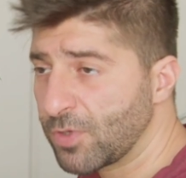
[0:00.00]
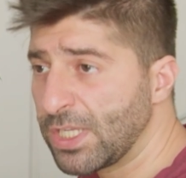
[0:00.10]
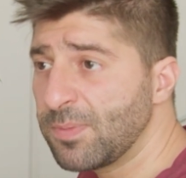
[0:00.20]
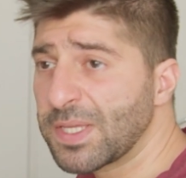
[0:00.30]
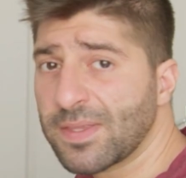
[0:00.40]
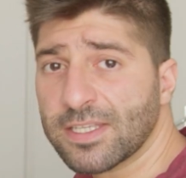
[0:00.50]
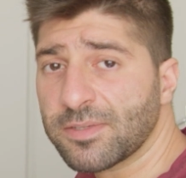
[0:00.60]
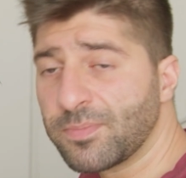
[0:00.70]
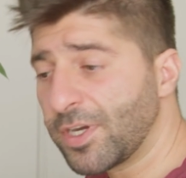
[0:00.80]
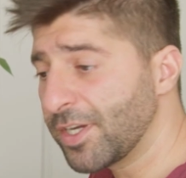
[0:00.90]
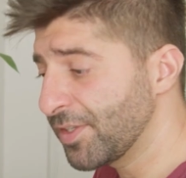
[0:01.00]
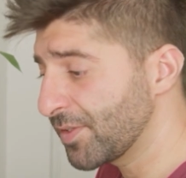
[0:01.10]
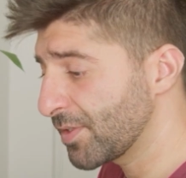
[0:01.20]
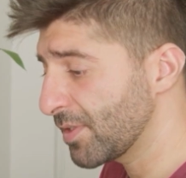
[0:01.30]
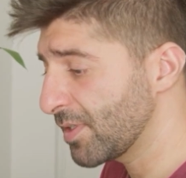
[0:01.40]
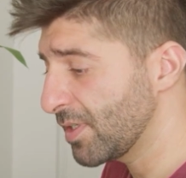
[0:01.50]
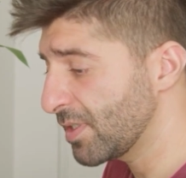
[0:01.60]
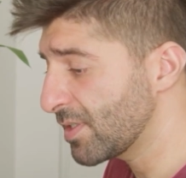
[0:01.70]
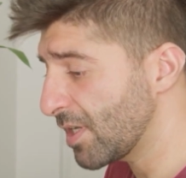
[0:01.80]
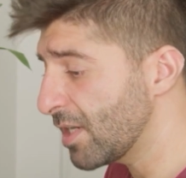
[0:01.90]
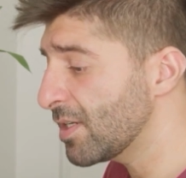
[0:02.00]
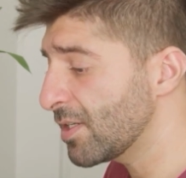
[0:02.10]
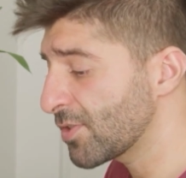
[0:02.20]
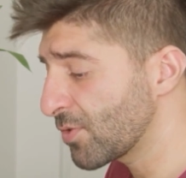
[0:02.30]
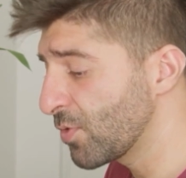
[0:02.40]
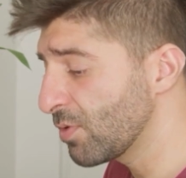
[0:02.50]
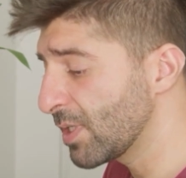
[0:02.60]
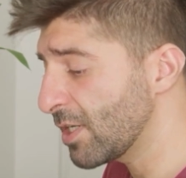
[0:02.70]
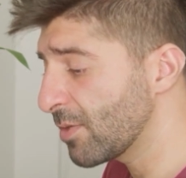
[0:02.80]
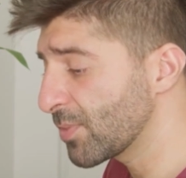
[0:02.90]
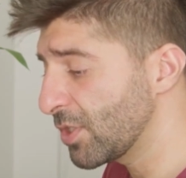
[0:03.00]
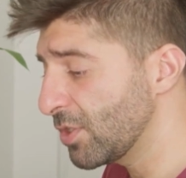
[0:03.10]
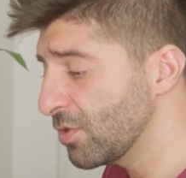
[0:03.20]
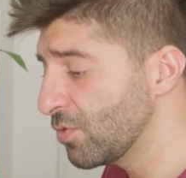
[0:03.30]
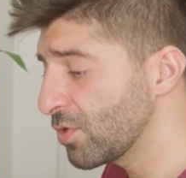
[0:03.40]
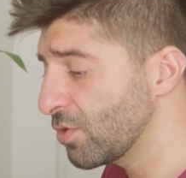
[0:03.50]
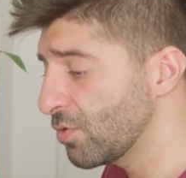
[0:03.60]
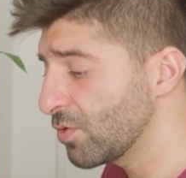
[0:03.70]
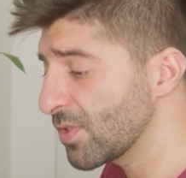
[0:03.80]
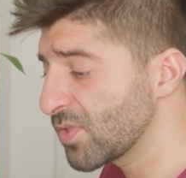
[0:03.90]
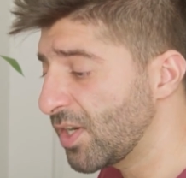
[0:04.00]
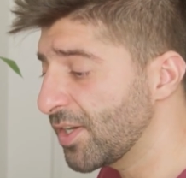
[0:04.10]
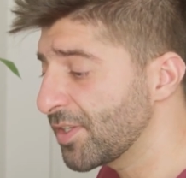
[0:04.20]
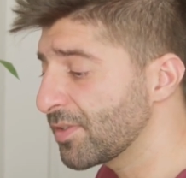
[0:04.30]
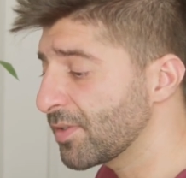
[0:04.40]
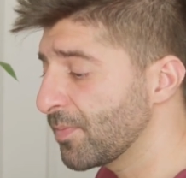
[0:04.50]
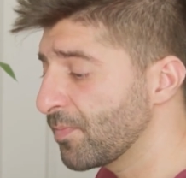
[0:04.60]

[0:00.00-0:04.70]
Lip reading: Keeping that in mind, it's truly up to you to decide